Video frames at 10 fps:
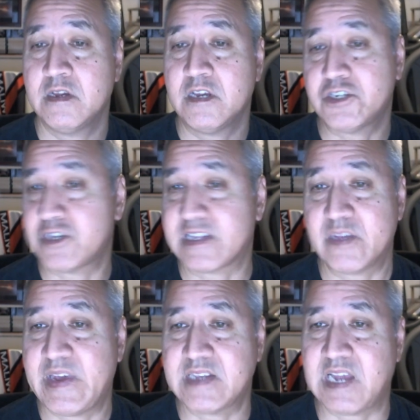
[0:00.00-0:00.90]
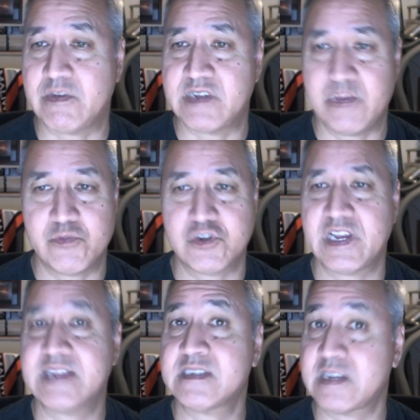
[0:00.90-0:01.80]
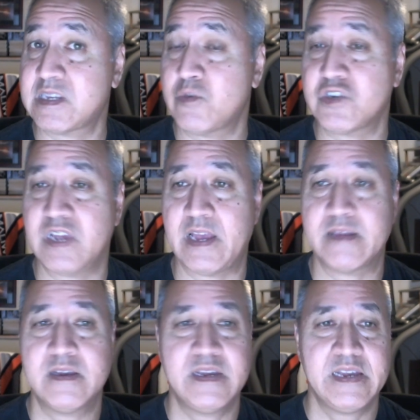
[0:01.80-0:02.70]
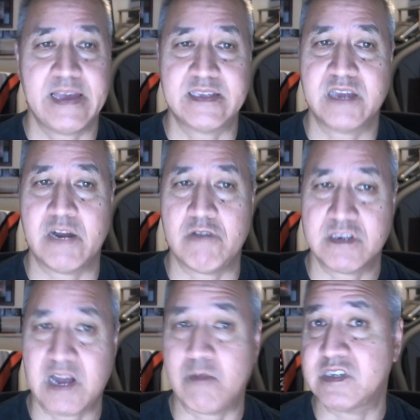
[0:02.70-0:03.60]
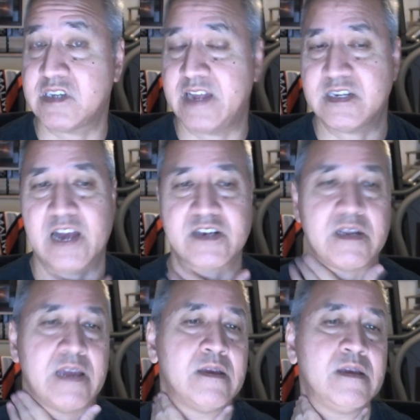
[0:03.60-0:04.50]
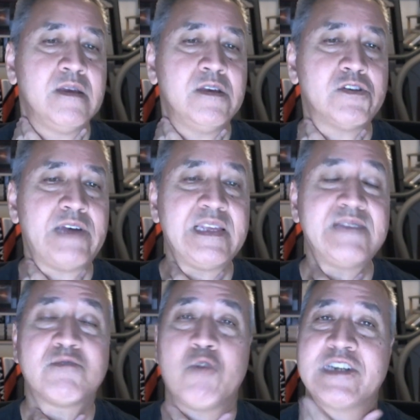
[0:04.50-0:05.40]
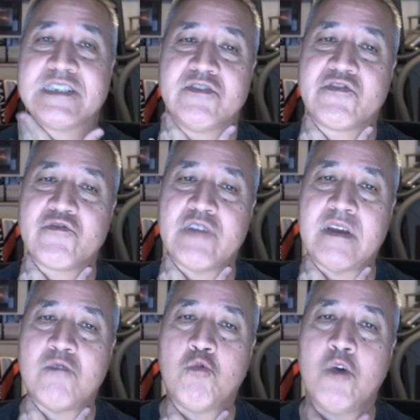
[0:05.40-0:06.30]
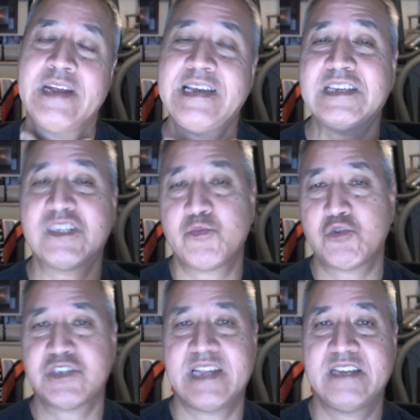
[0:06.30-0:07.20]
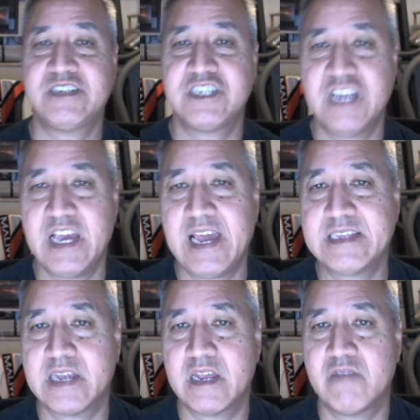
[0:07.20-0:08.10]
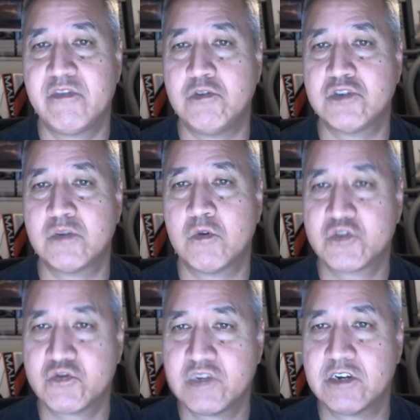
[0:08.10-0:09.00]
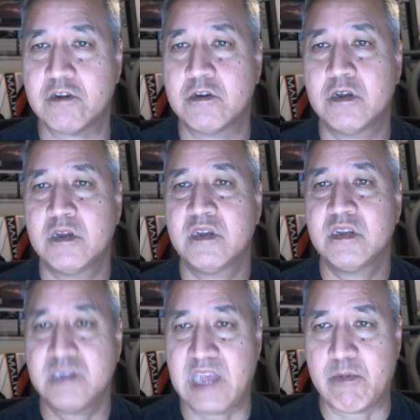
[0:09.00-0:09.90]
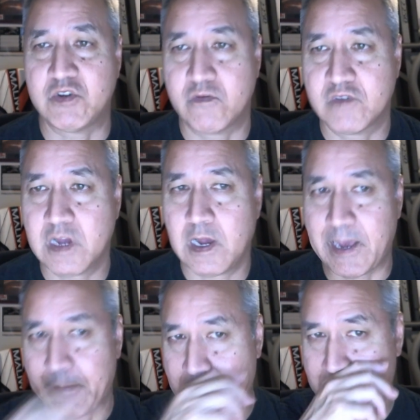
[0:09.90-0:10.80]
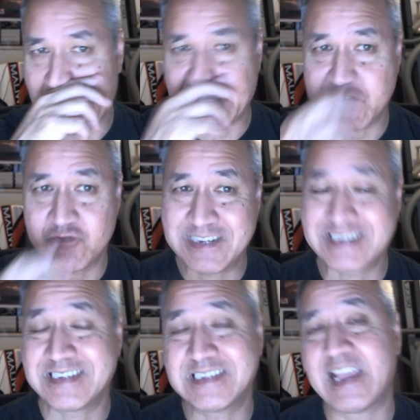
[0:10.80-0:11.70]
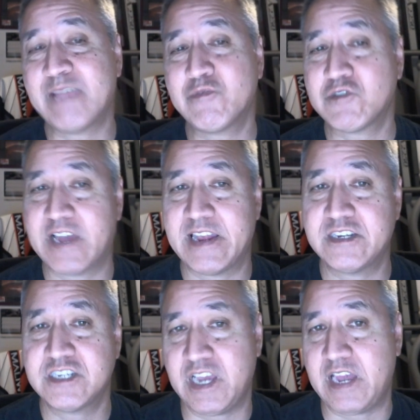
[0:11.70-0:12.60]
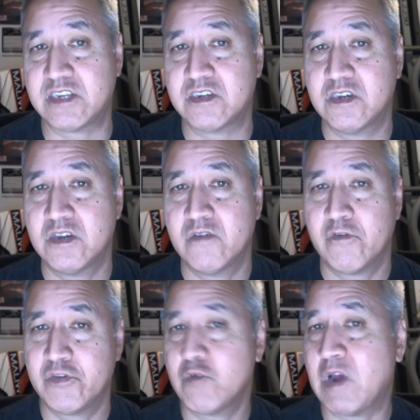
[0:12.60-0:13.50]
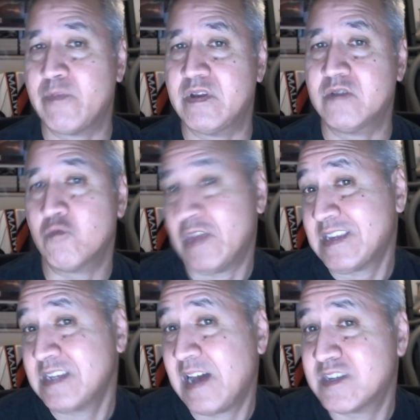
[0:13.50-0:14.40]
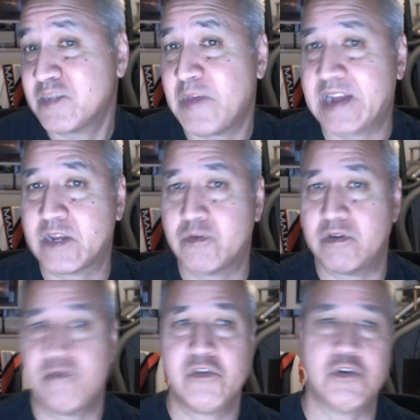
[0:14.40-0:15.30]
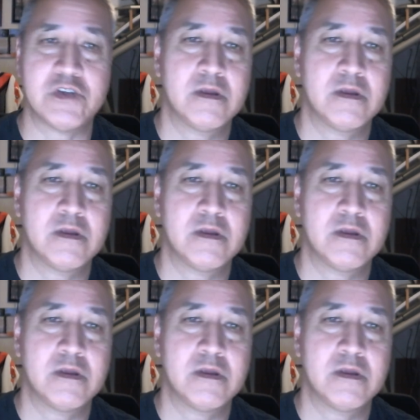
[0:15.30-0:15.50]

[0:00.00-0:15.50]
Just like the base damage, 8%, 16%, etc. It's common sense, actually. So that leaves question 3. What is the percentage chance that Infusion will trigger damage over time? And the answer is the same percentage chance for the weapon when it's not spec'd into Infusion.